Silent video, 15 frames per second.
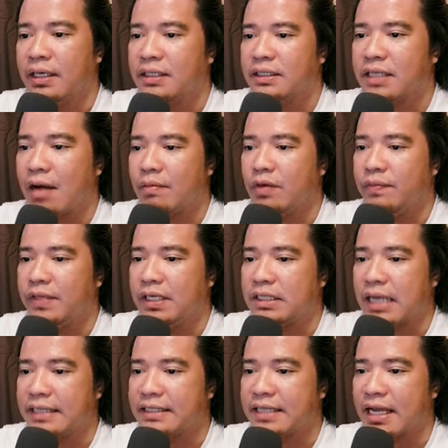some of these
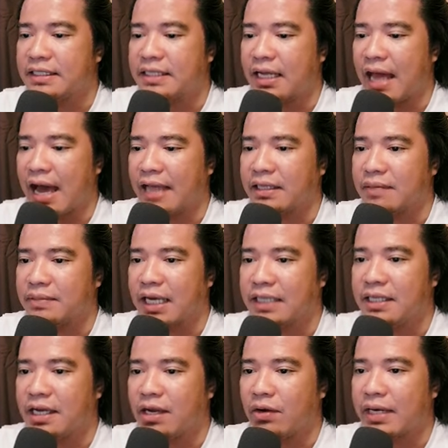uh, essential items
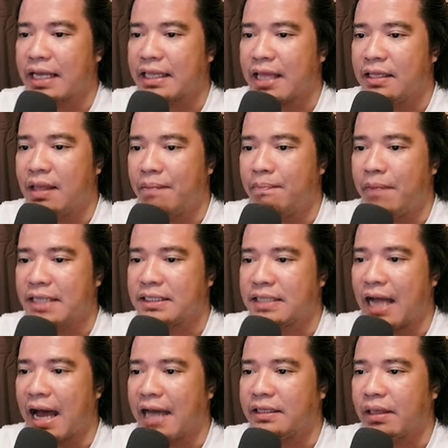guys take a look at that and the best
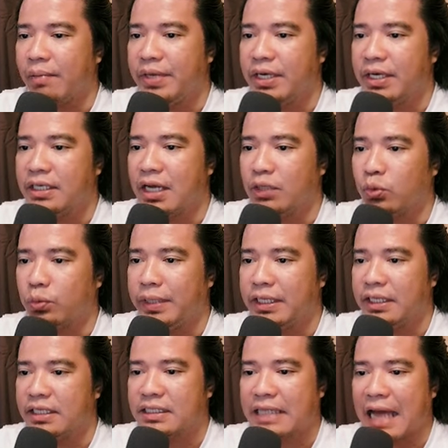item here that would be
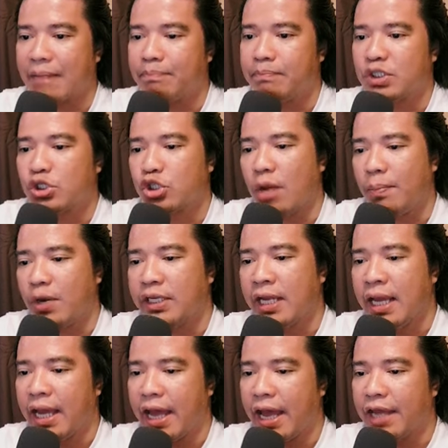this camp summon
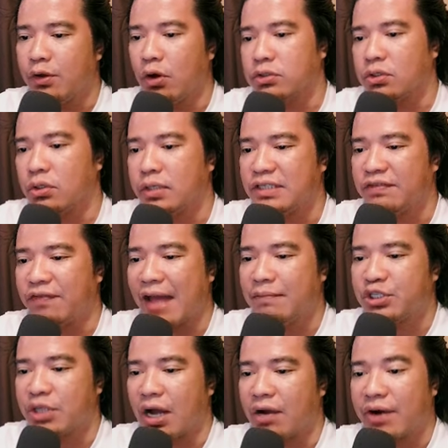and also this five
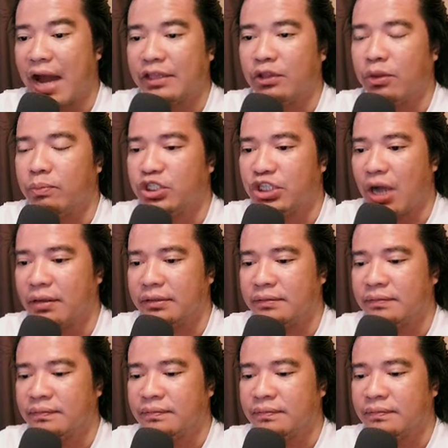star random shard